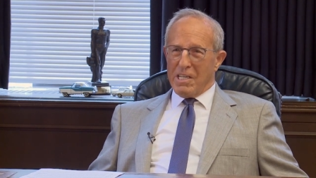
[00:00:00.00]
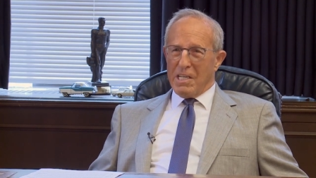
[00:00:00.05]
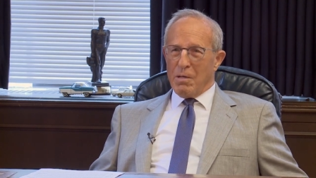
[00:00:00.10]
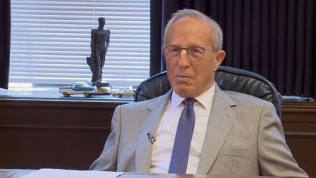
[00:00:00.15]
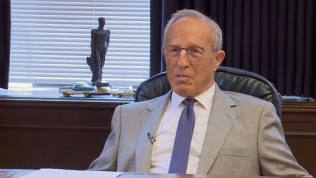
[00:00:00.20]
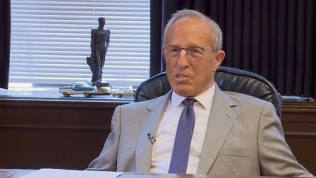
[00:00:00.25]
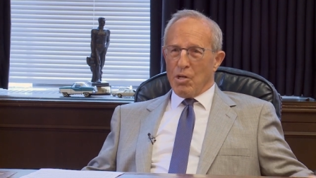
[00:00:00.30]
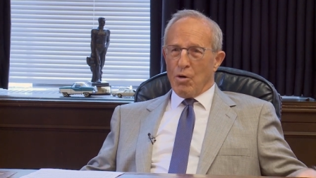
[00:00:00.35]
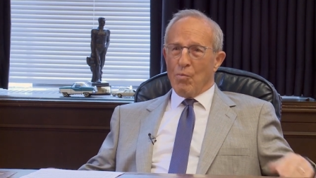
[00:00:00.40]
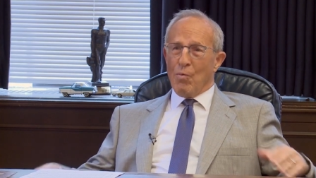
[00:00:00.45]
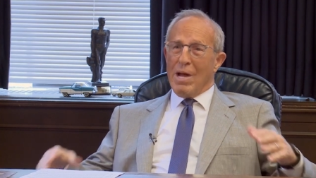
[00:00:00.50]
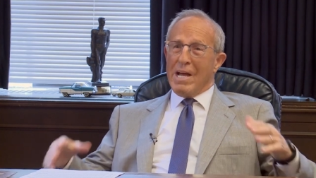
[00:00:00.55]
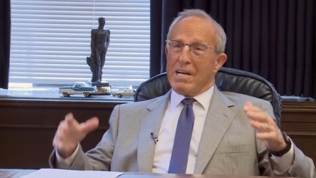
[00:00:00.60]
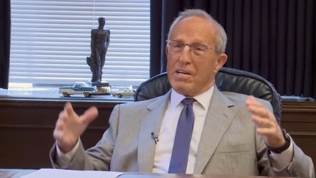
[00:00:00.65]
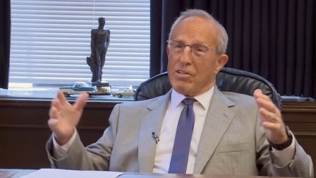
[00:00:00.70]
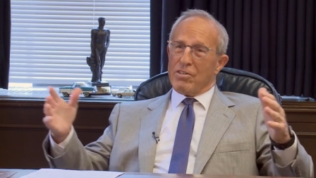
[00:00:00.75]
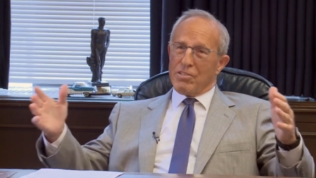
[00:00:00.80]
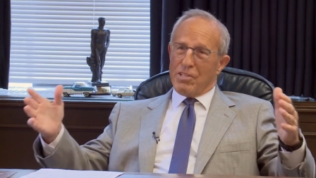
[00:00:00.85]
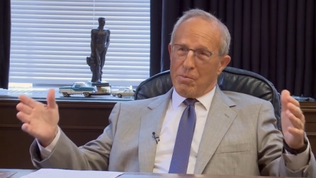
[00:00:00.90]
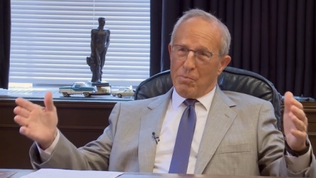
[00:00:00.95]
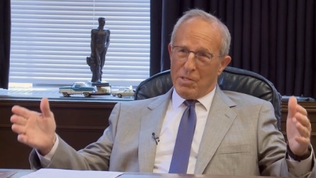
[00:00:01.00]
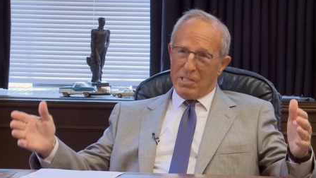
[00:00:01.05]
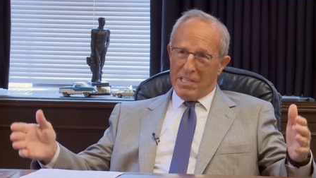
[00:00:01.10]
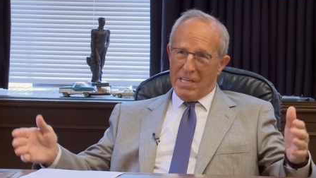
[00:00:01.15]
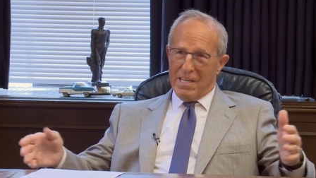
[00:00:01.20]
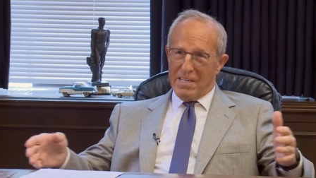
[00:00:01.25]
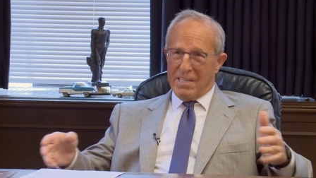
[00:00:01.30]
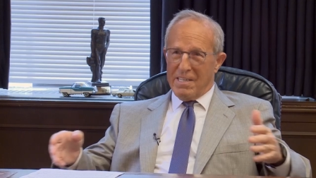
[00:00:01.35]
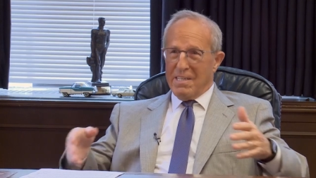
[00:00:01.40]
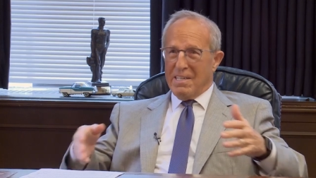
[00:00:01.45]
and he was a raider that would
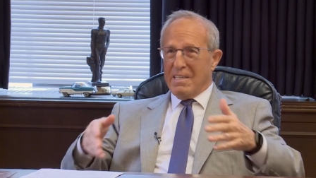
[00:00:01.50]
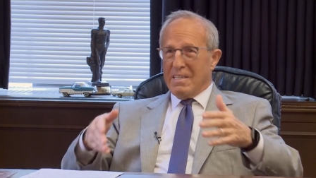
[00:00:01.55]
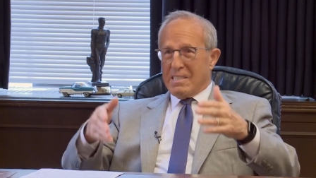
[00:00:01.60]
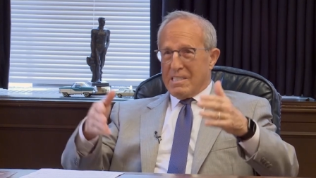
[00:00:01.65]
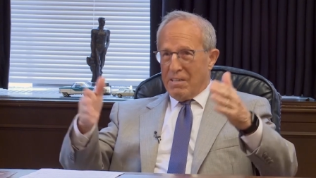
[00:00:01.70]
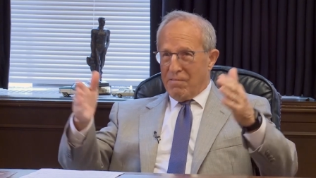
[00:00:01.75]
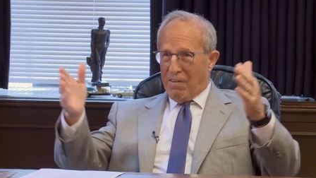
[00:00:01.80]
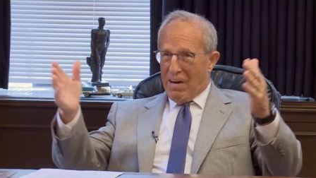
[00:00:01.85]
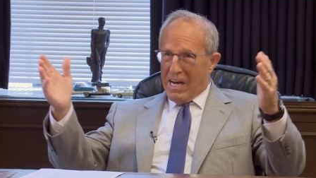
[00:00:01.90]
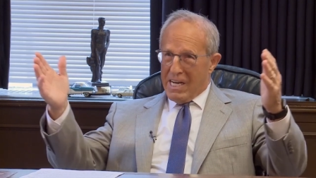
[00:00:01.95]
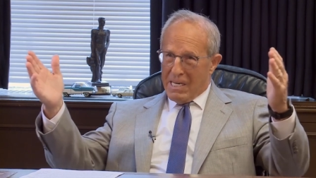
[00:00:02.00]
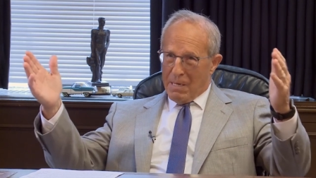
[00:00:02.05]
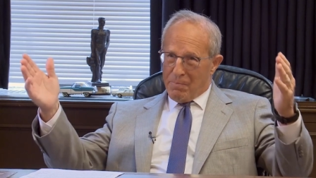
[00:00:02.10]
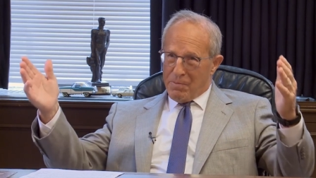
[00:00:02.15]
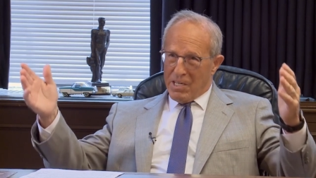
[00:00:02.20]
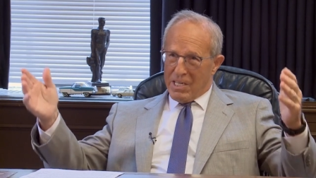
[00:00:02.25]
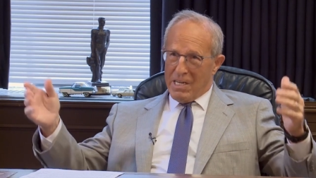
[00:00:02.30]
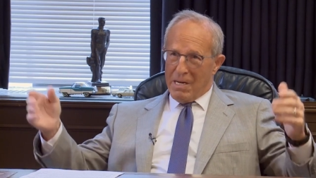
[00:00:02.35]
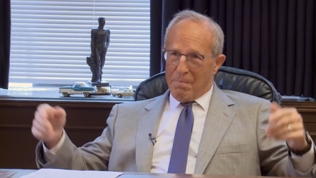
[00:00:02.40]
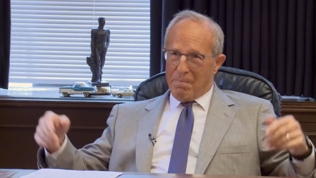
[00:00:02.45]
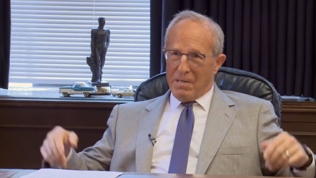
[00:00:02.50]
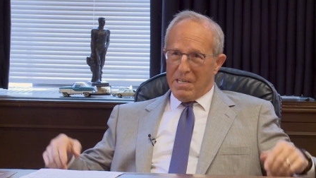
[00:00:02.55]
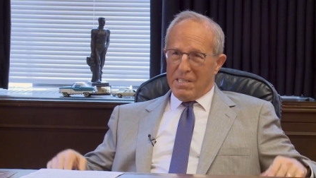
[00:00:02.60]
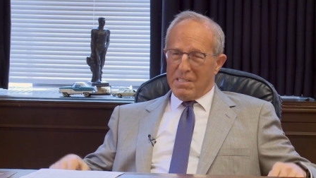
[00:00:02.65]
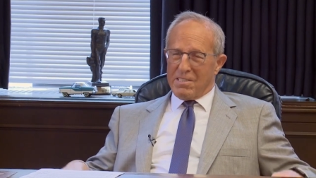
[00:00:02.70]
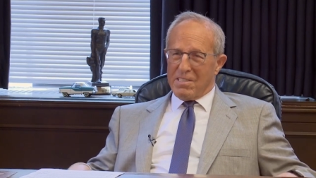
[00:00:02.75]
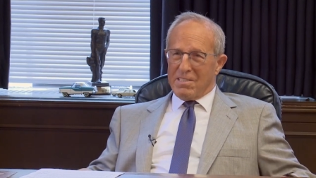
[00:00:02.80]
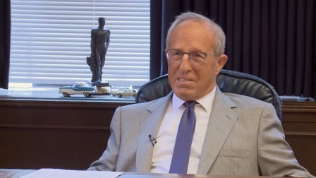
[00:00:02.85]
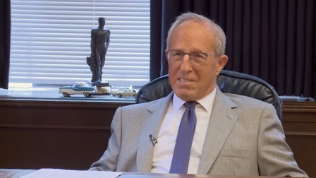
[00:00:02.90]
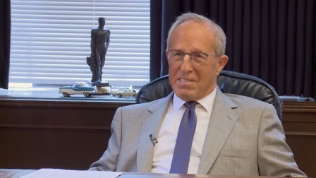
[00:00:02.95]
then divide up the
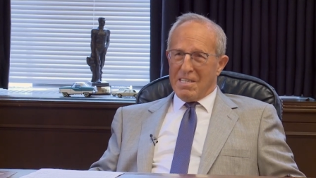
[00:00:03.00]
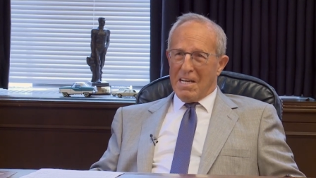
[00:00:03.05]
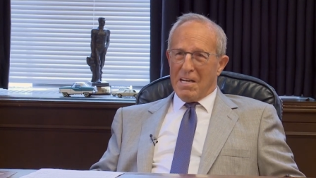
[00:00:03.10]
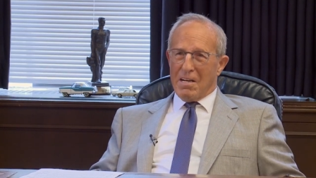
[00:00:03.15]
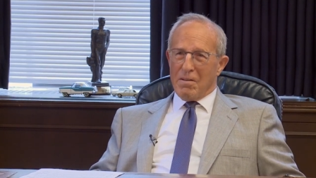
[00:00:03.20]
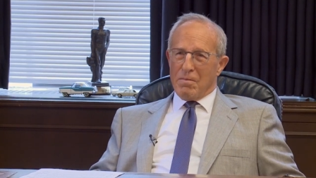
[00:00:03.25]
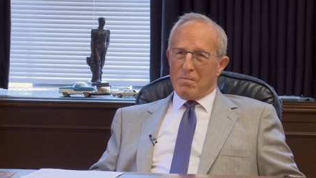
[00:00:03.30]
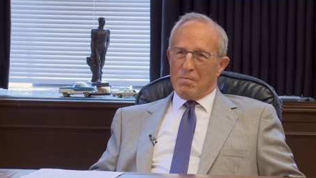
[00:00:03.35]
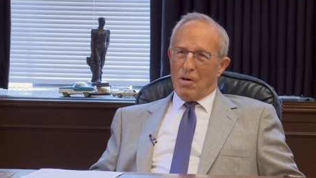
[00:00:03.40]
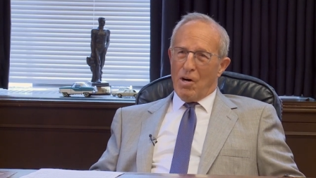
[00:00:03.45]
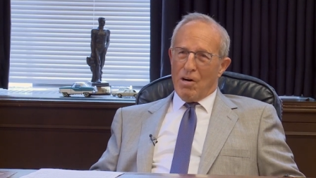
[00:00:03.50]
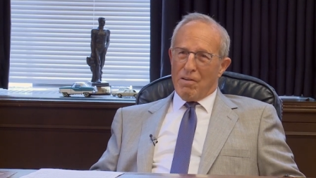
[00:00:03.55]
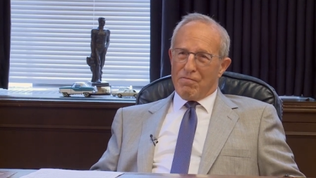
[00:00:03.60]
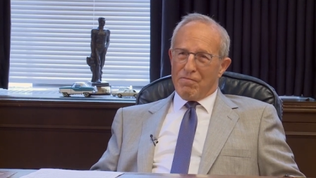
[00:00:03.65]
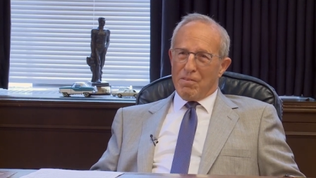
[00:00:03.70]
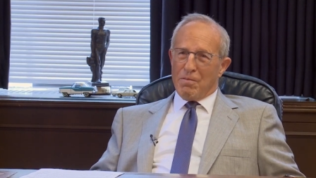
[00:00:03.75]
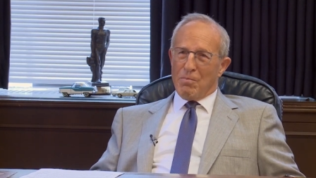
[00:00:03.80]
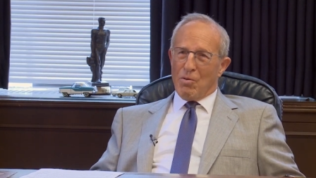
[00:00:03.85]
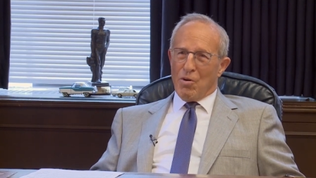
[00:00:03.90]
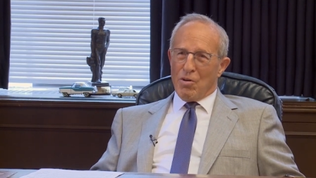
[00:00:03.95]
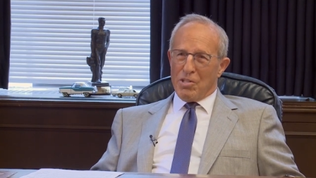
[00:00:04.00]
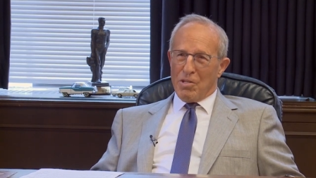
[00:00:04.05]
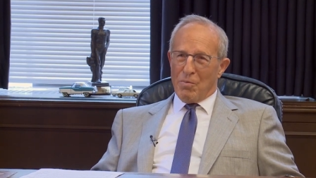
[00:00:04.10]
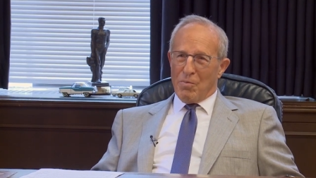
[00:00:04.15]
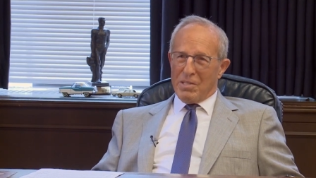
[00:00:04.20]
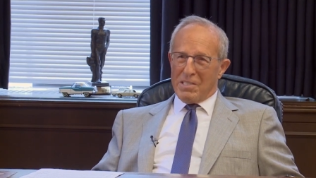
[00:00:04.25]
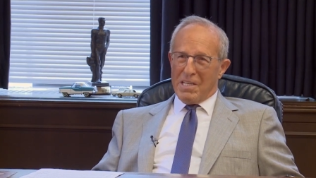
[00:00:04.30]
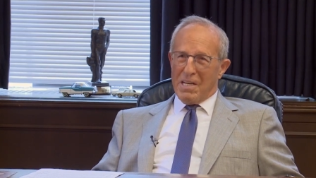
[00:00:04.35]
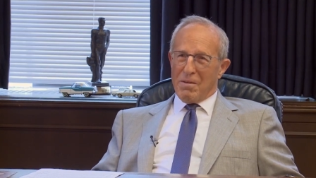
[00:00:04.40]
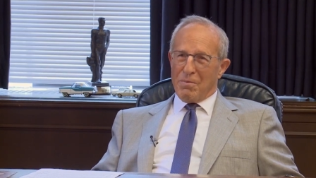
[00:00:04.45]
companies and sell them off for more
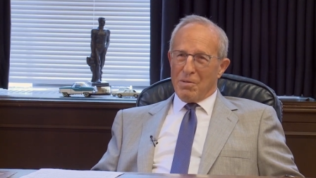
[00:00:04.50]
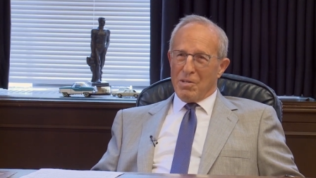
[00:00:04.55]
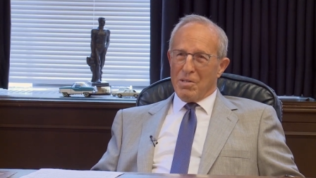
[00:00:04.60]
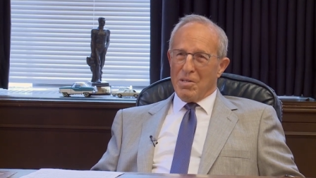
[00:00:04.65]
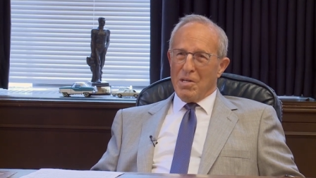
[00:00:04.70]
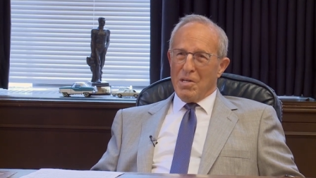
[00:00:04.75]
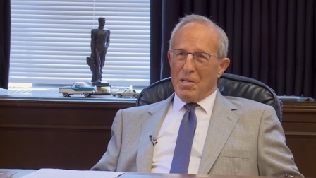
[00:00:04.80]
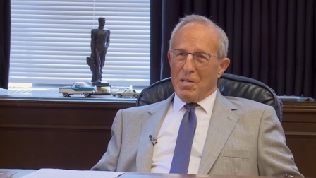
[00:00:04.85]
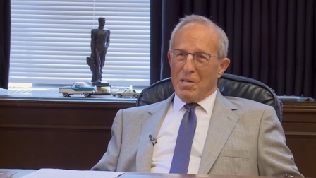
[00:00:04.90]
than what they were